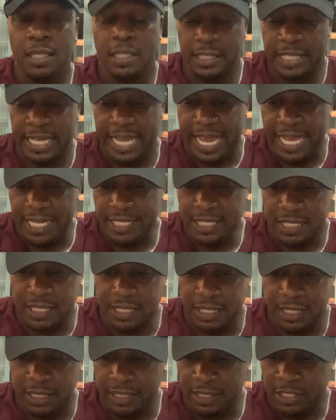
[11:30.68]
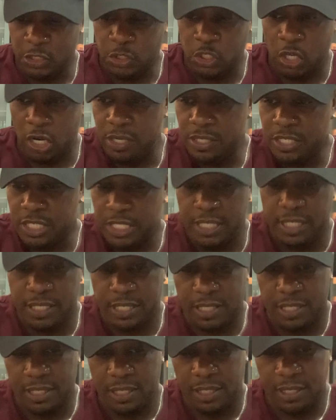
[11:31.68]
that has the
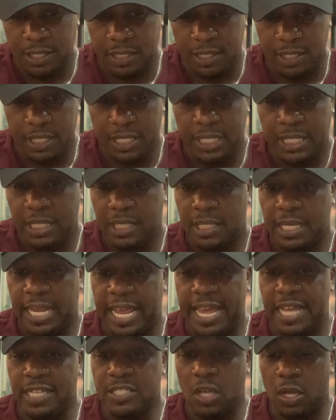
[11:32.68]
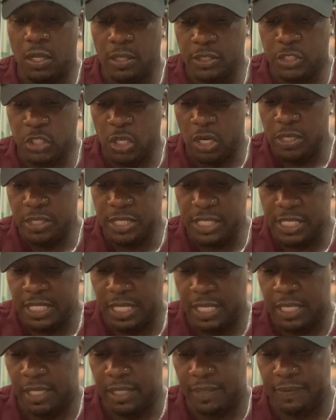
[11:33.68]
charges. It has all the charges
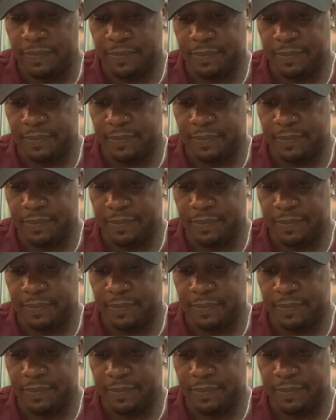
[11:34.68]
in it.